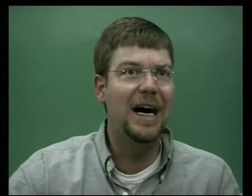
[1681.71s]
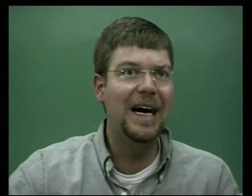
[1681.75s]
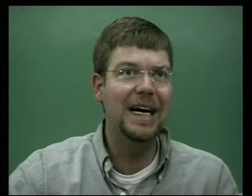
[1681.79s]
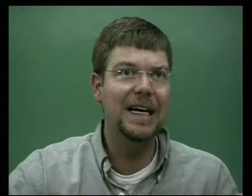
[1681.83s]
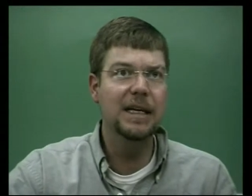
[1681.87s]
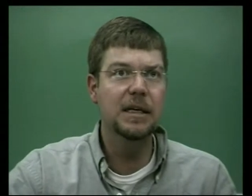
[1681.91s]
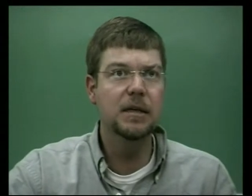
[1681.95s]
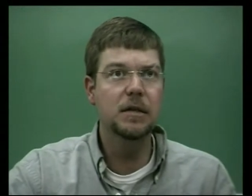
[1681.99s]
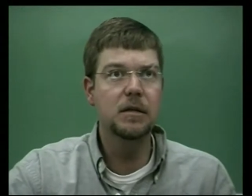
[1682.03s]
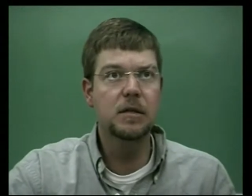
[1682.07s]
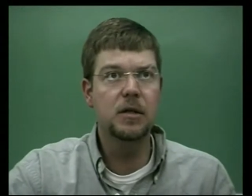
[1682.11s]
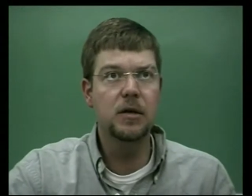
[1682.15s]
I
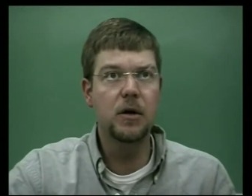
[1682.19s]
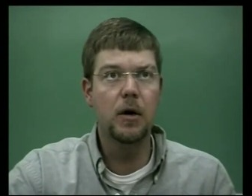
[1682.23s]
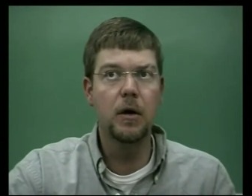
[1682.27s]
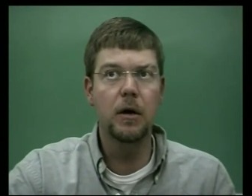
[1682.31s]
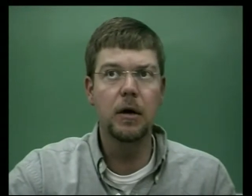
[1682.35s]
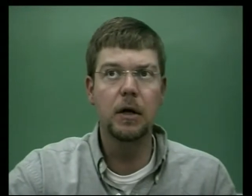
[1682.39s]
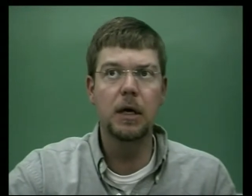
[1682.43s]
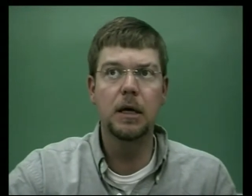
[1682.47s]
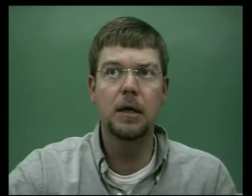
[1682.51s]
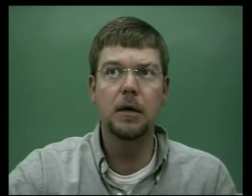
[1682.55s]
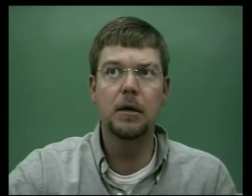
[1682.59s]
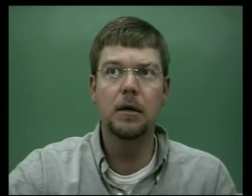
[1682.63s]
didn't
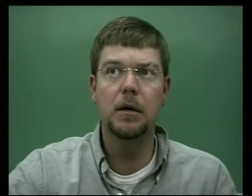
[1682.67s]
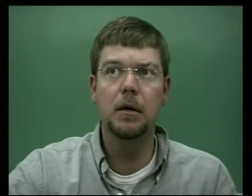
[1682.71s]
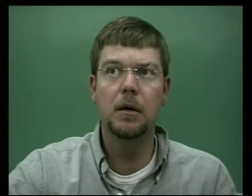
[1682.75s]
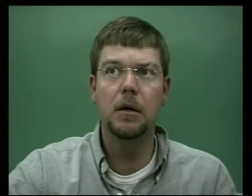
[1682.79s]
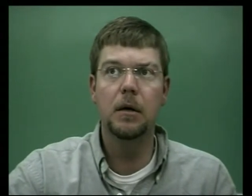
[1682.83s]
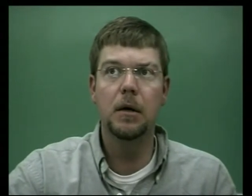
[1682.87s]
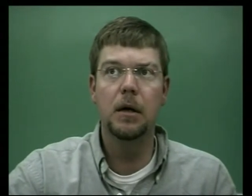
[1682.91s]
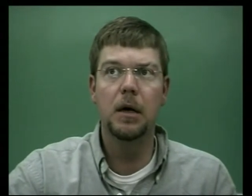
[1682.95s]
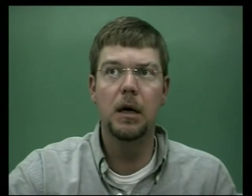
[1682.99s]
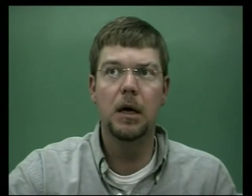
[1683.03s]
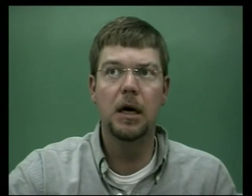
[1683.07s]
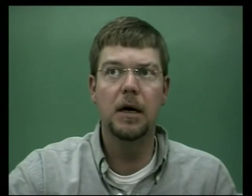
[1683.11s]
target
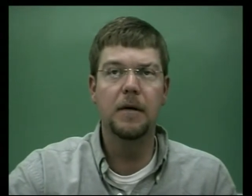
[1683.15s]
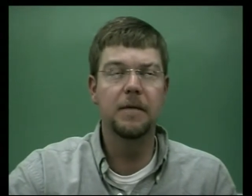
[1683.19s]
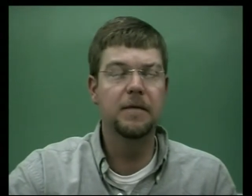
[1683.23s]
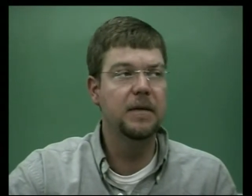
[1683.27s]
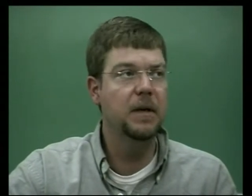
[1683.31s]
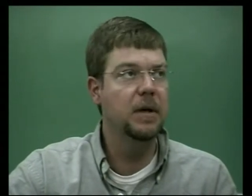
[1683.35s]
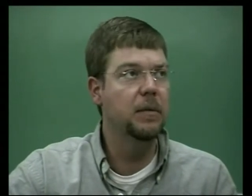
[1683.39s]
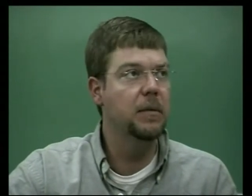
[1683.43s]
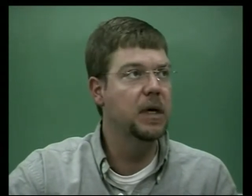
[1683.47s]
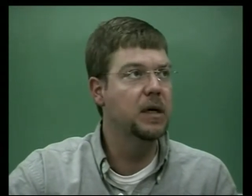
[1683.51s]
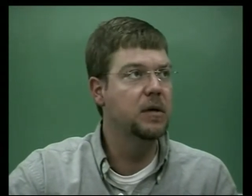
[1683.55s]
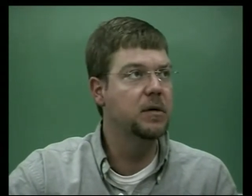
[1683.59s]
uh,
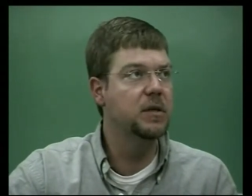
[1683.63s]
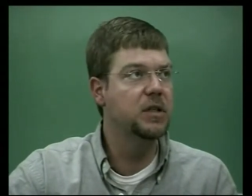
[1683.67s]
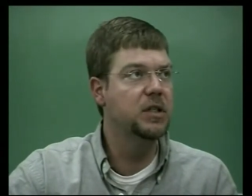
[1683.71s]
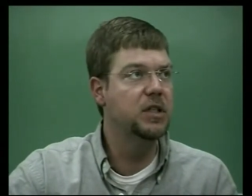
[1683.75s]
females.